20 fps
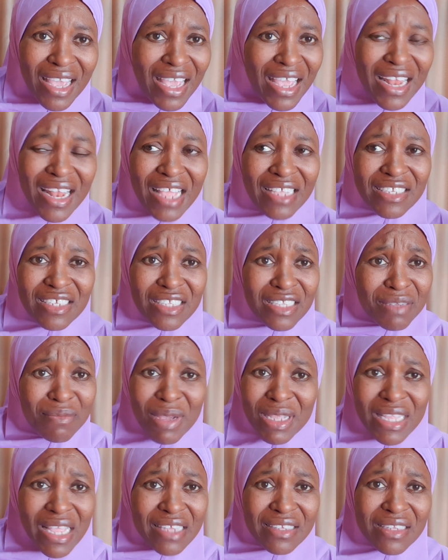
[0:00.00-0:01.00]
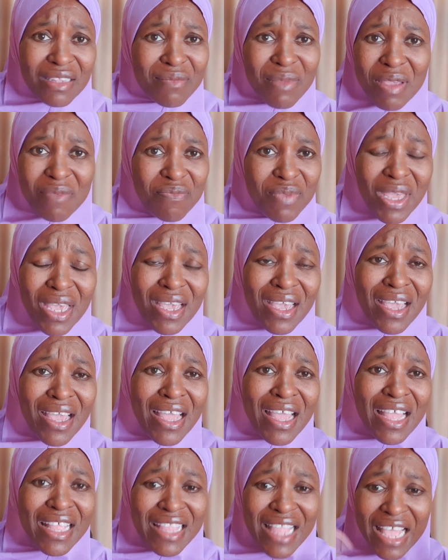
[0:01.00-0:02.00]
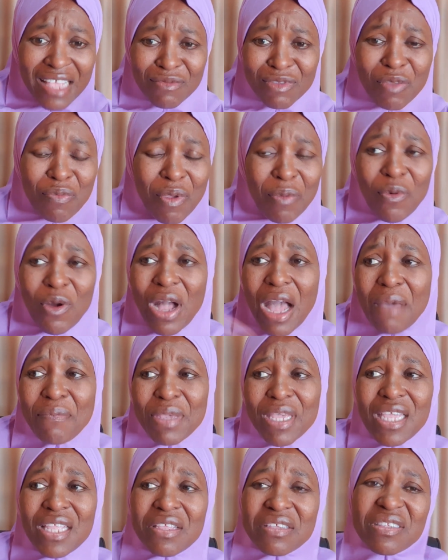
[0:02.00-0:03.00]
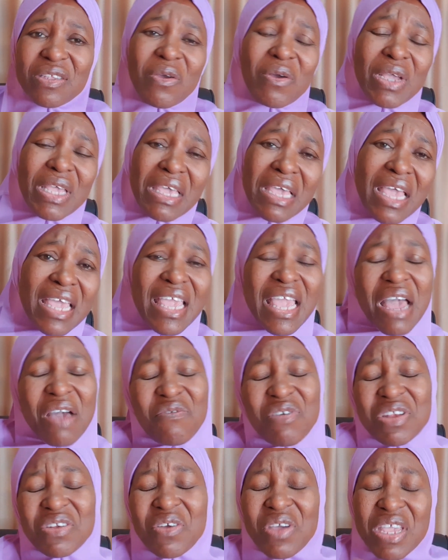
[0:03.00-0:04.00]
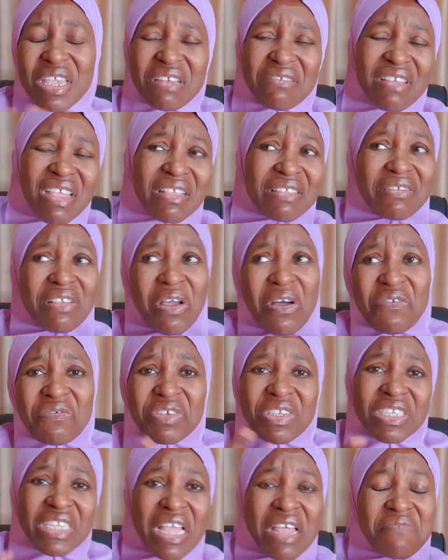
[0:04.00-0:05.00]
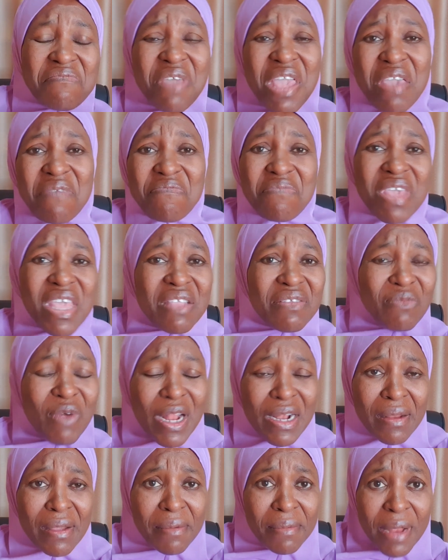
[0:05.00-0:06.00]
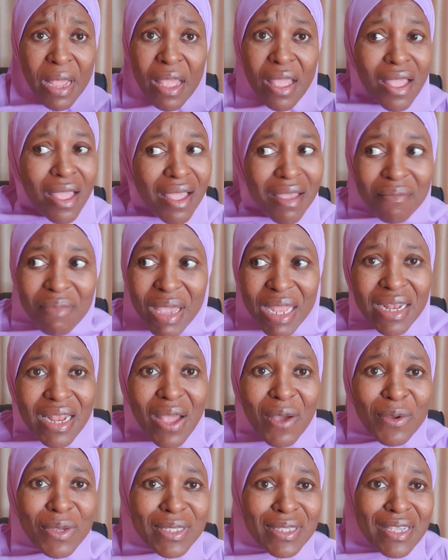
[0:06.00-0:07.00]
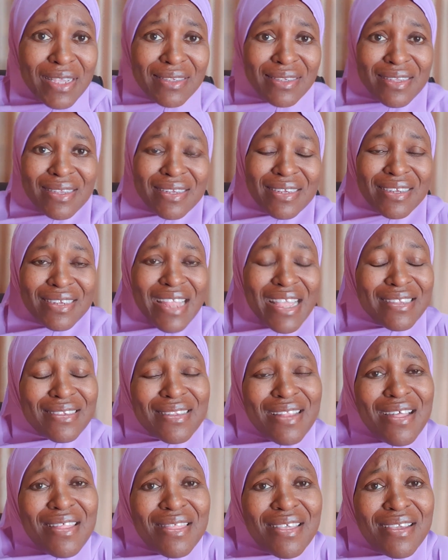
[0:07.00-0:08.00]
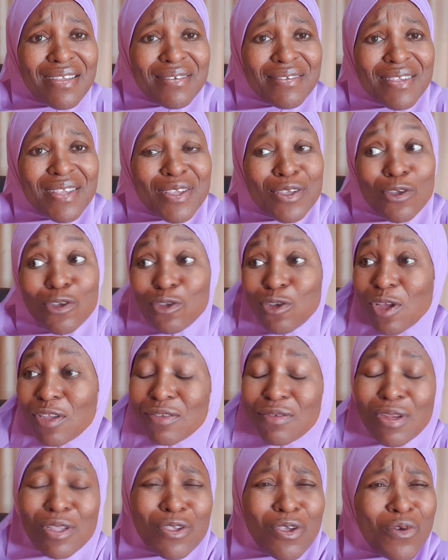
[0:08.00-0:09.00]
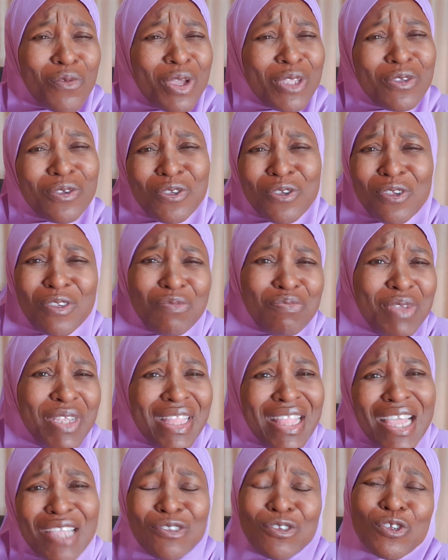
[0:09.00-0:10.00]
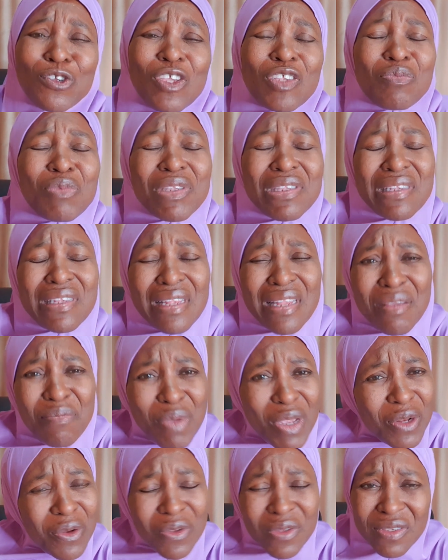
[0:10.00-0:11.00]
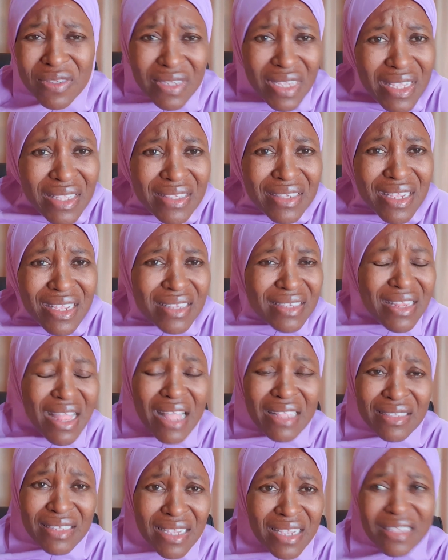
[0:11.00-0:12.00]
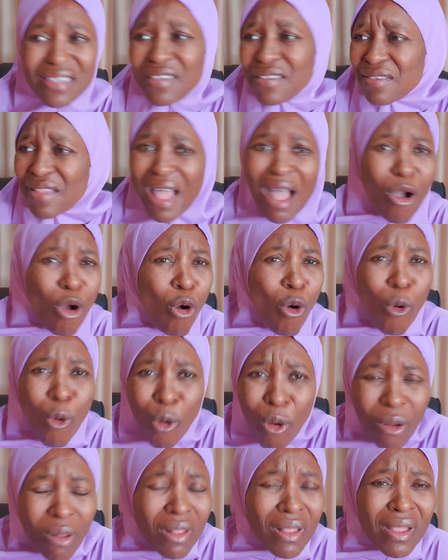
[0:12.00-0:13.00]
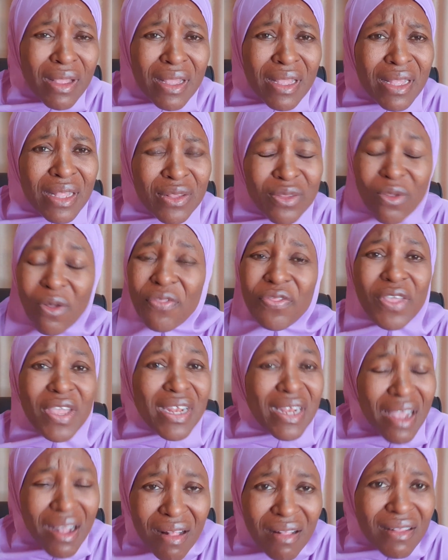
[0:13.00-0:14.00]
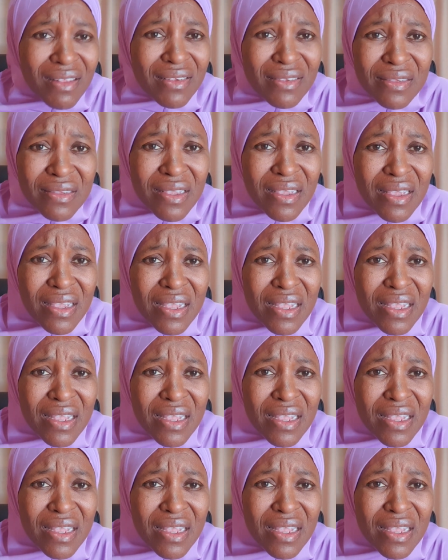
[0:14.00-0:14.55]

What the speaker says: Illegitimate as it may be, then the people can begin to say, okay, yeah, we know he rigged official, maybe, blah, blah, blah. But now it isn't. There's nothing. You just rigged your way to just be there, to just be sleeping on seats. Is that it? Is that all? Nothing else?